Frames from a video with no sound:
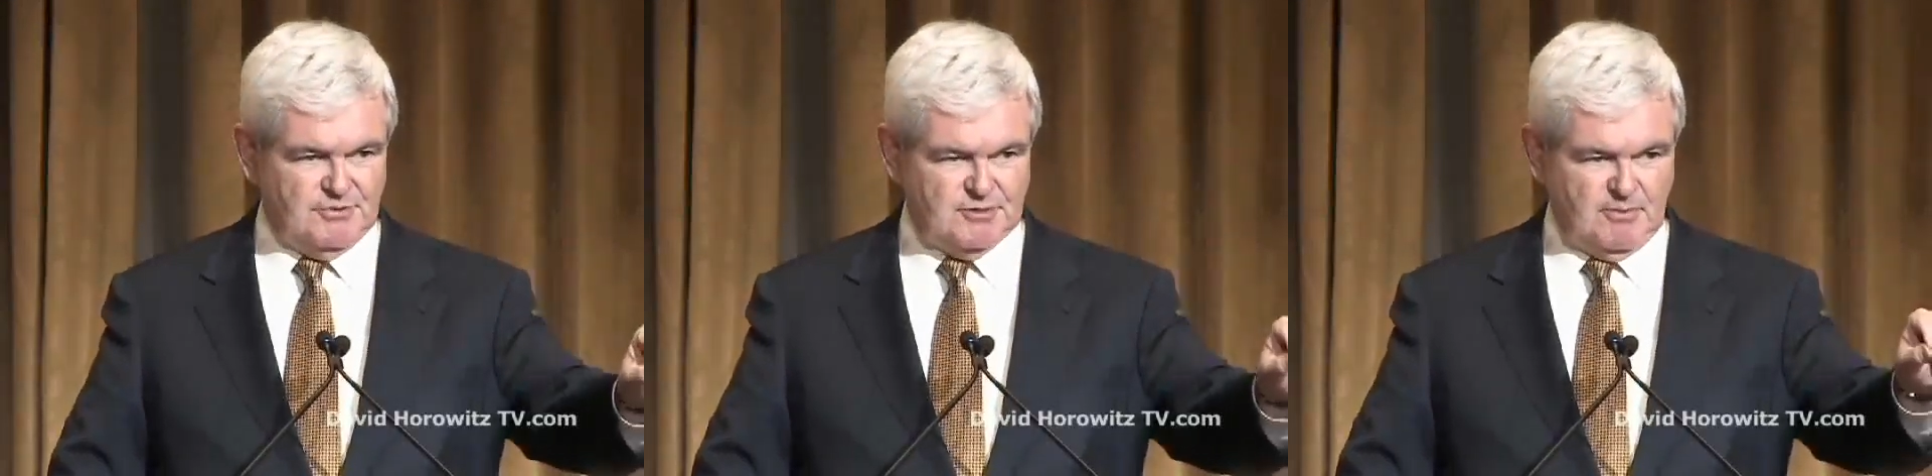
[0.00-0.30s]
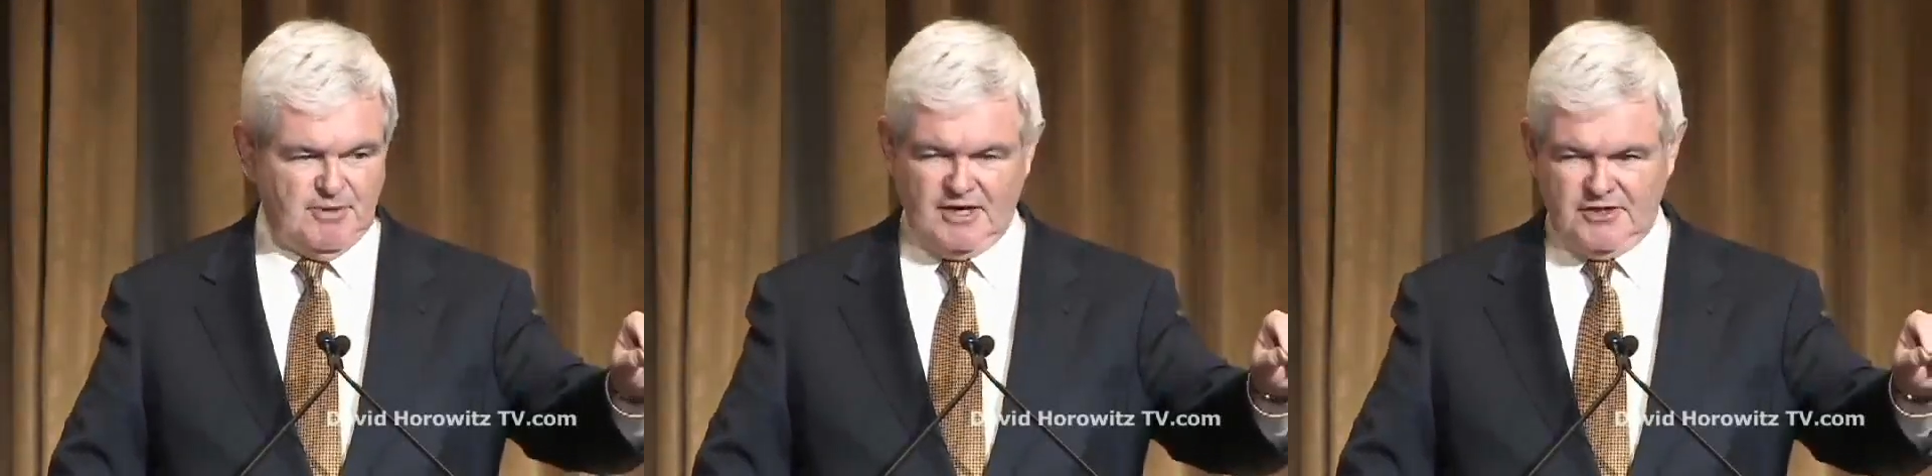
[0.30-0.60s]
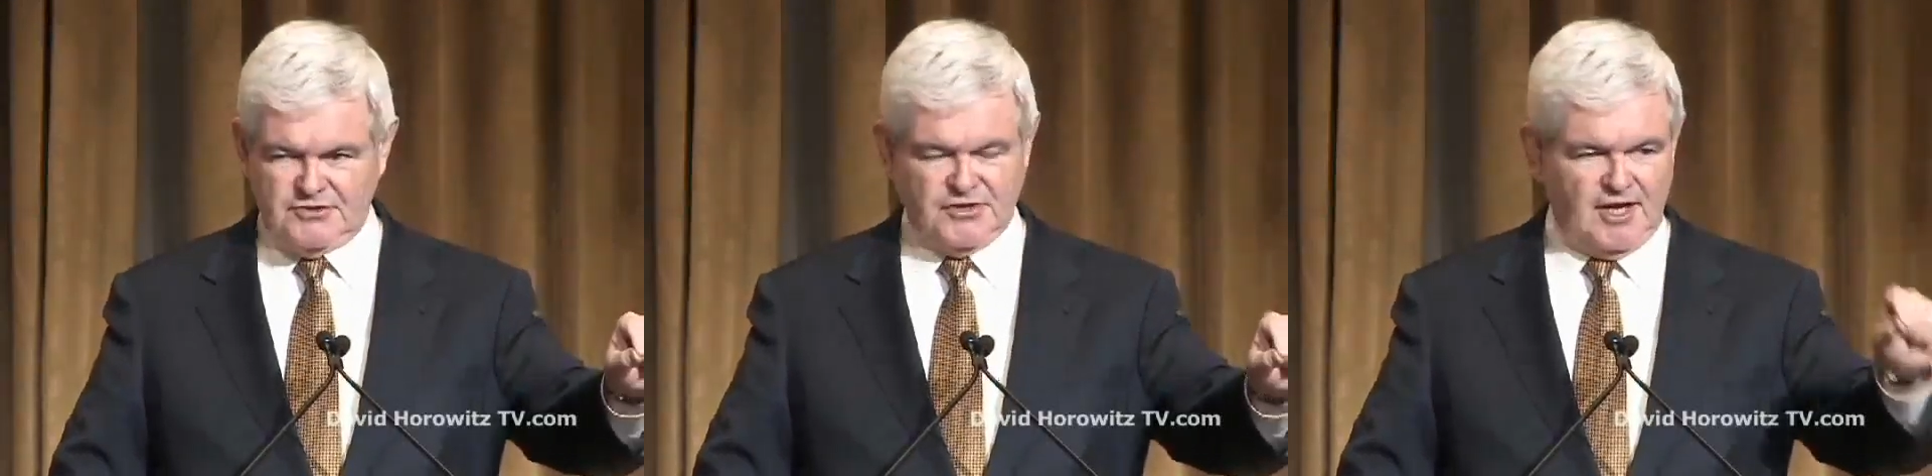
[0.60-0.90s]
that's prepared
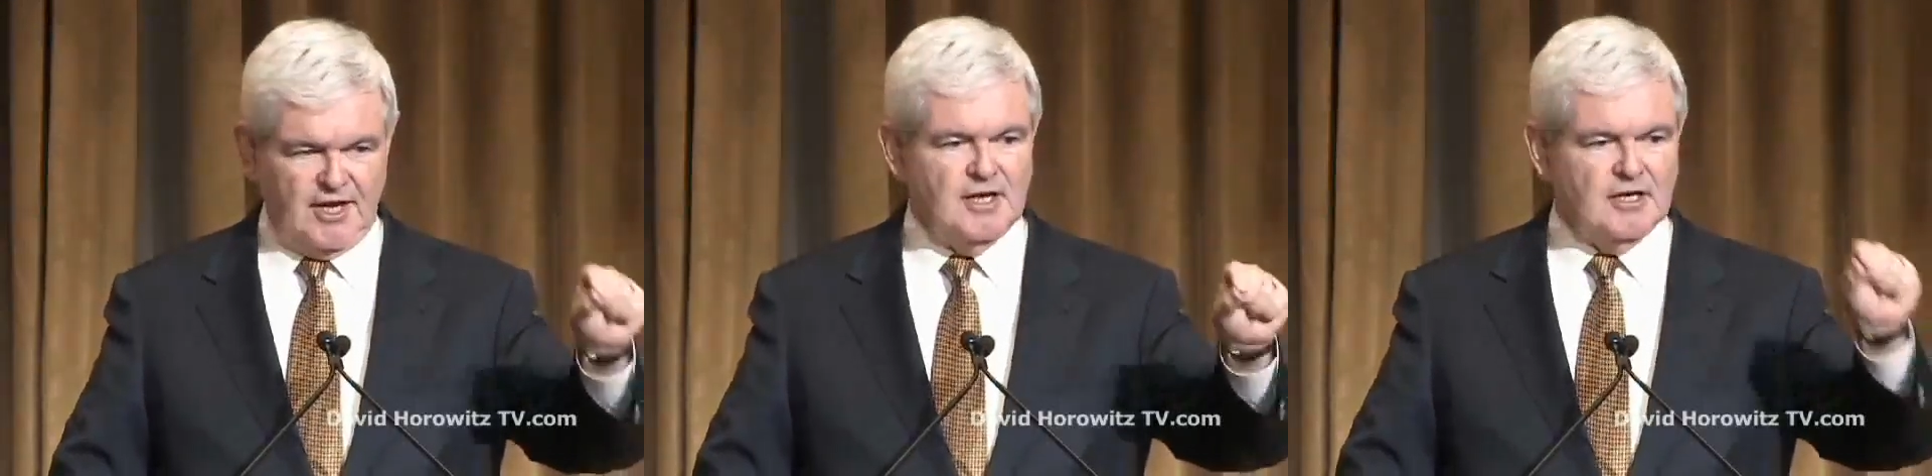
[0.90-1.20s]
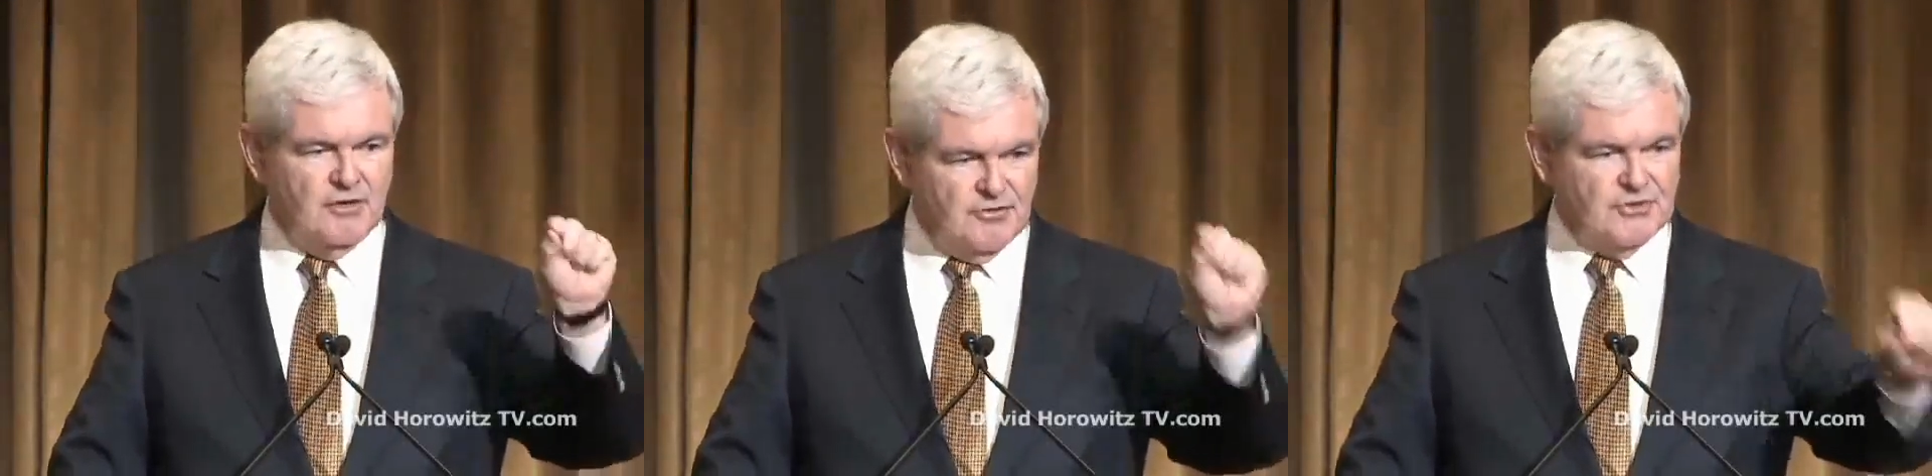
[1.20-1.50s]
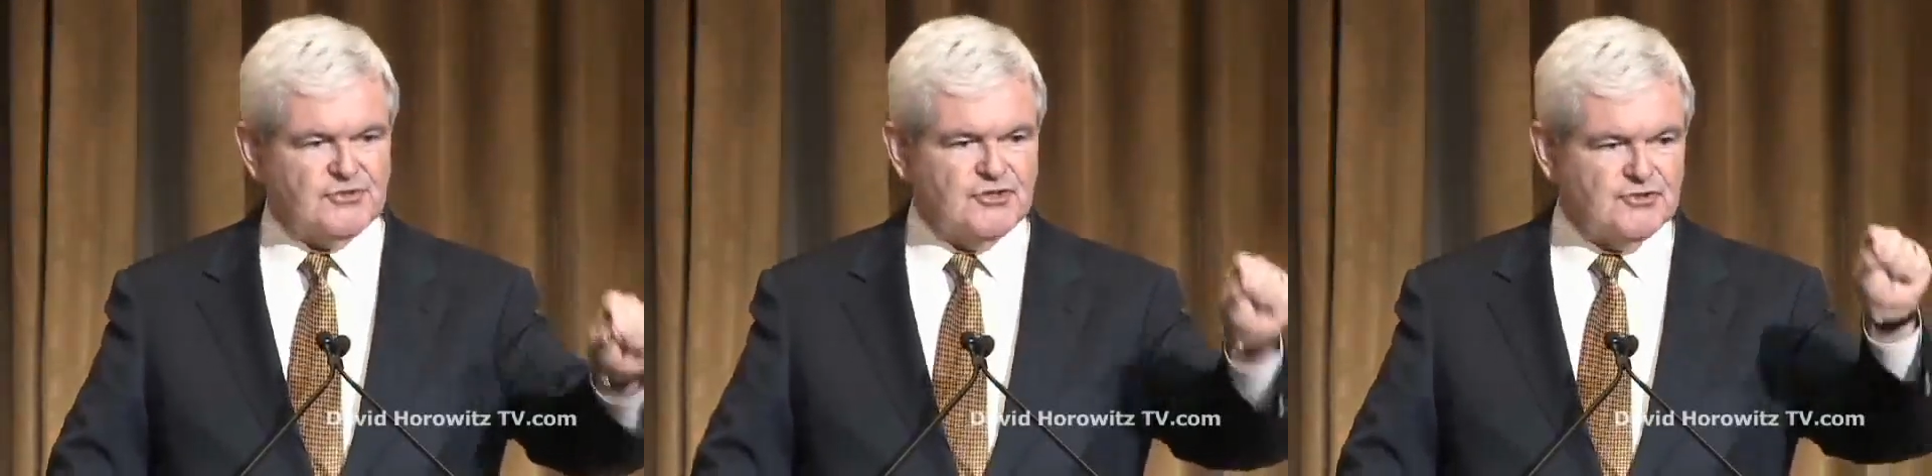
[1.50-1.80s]
to say,
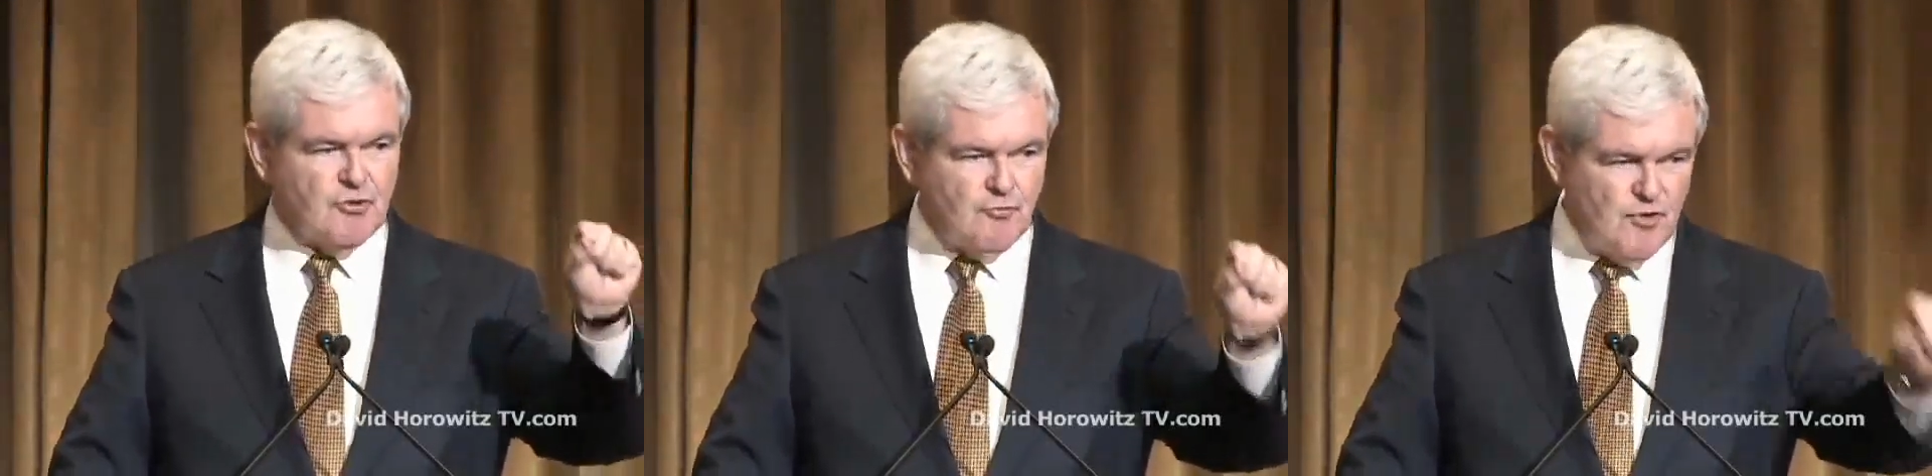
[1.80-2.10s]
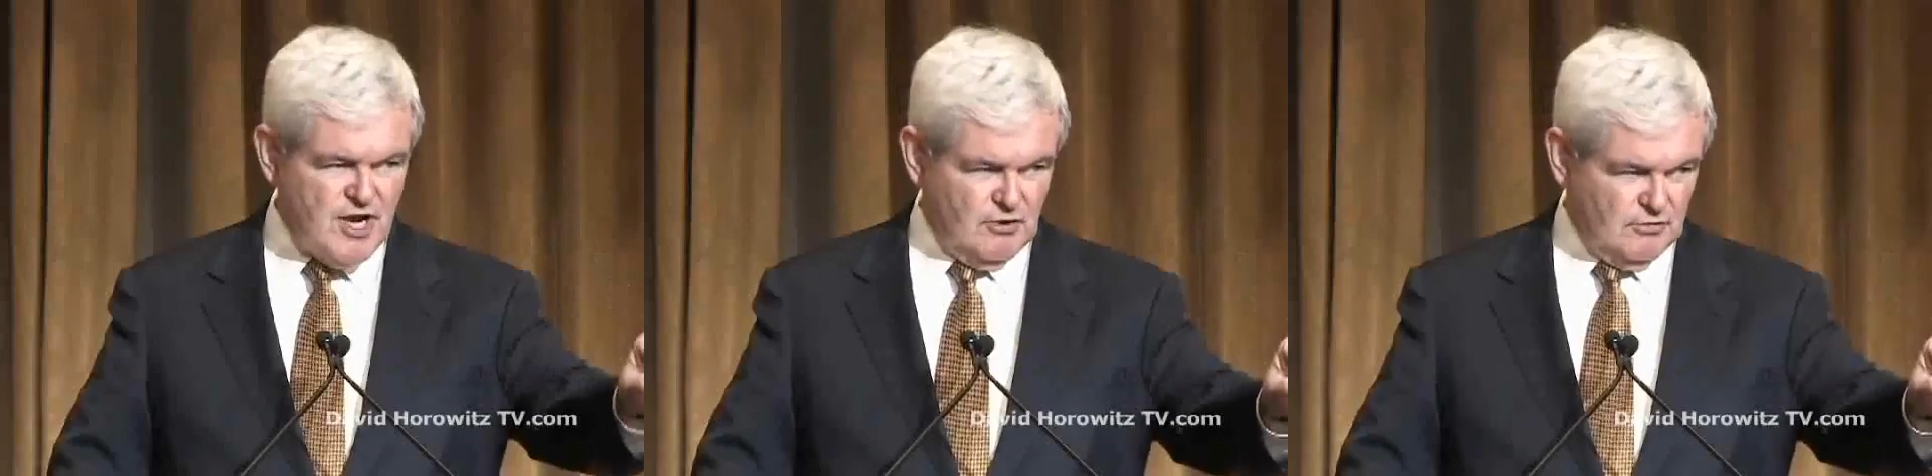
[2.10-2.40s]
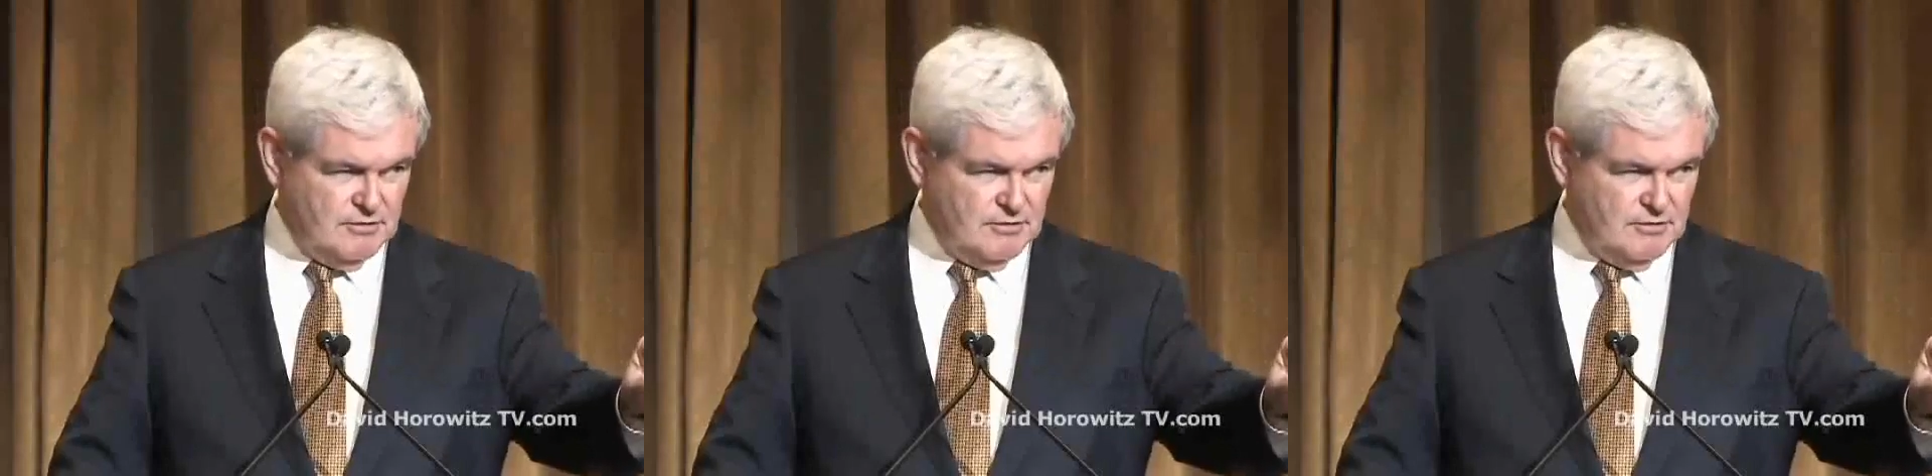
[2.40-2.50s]
this is real.